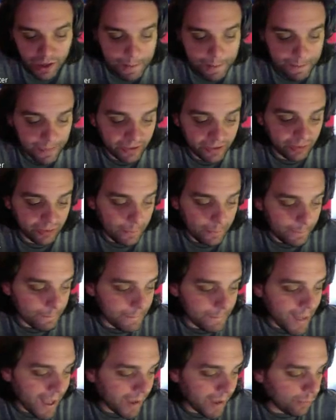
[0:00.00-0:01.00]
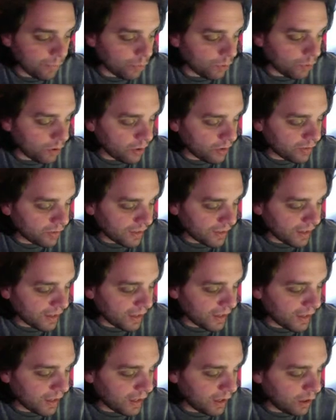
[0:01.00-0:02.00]
Miss Mapp was
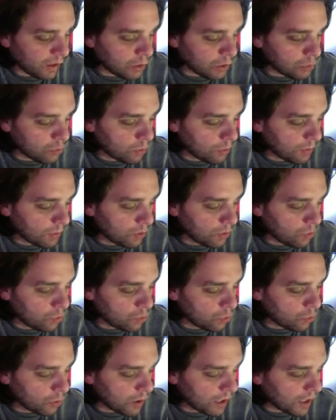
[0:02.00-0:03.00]
a woman who